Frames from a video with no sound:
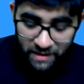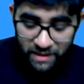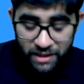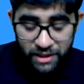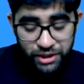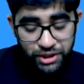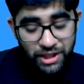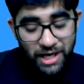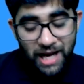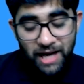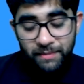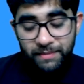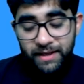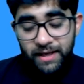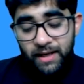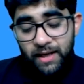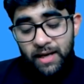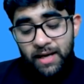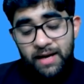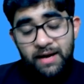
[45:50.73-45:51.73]
shall be,
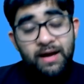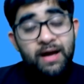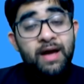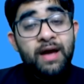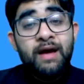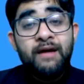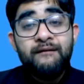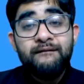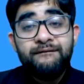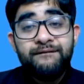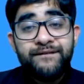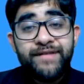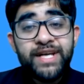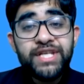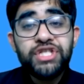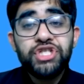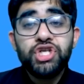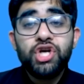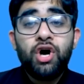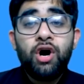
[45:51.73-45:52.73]

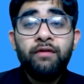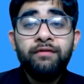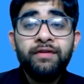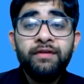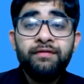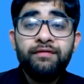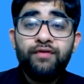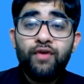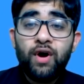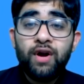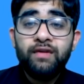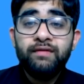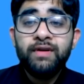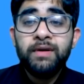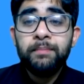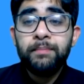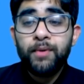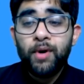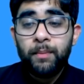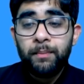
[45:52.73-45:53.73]
which of the
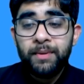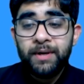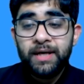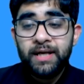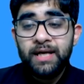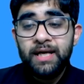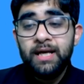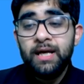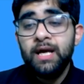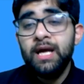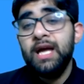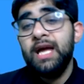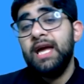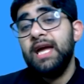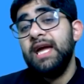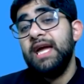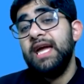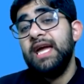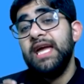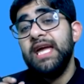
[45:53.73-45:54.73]
following property
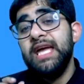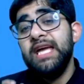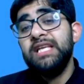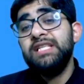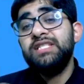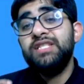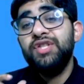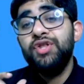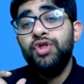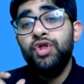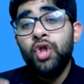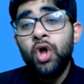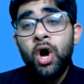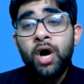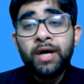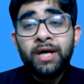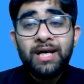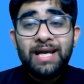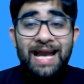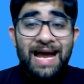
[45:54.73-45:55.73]
is
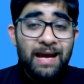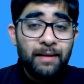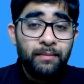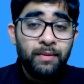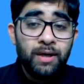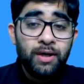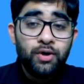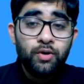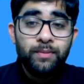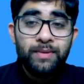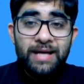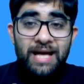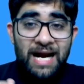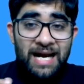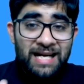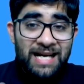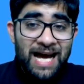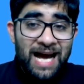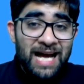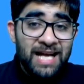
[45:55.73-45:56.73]
not liable to be
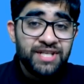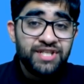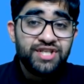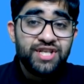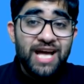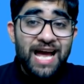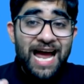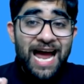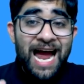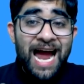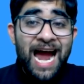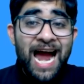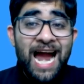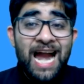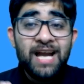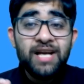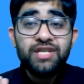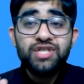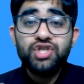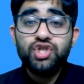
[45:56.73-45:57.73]
attached
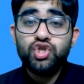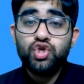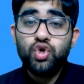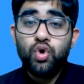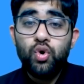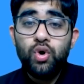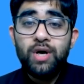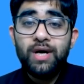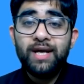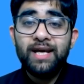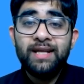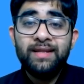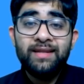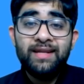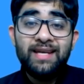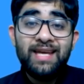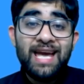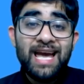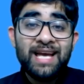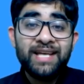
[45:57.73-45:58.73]
and sold in
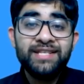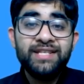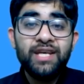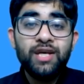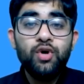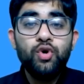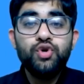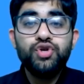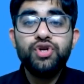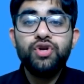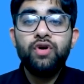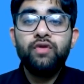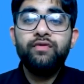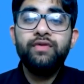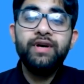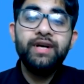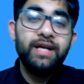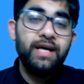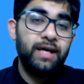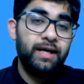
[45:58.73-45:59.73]
the execution of
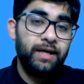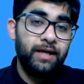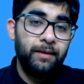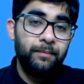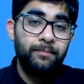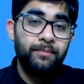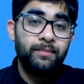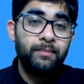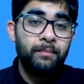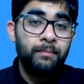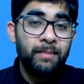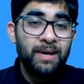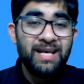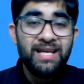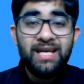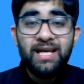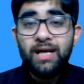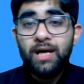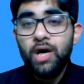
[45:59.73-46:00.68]
a decree? Money,